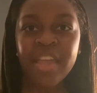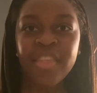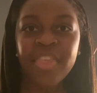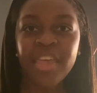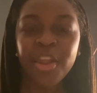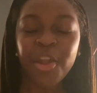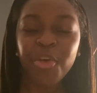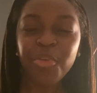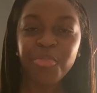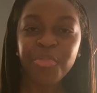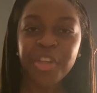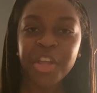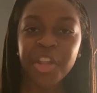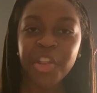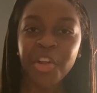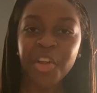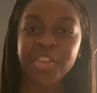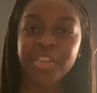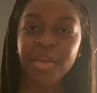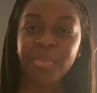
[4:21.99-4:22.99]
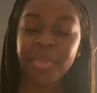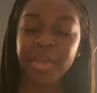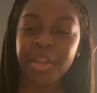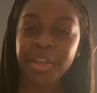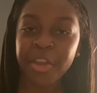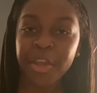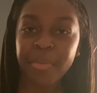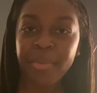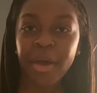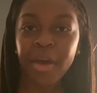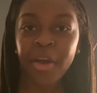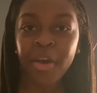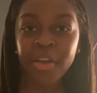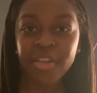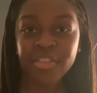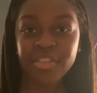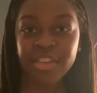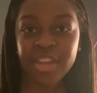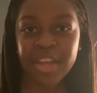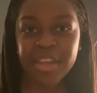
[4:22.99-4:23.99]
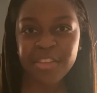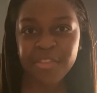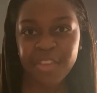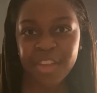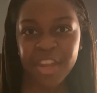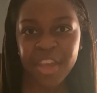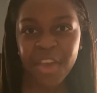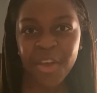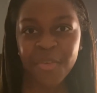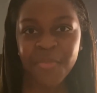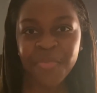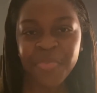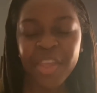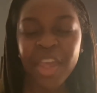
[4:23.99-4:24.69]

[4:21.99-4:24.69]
then hopefully you learned something new about her in today's video.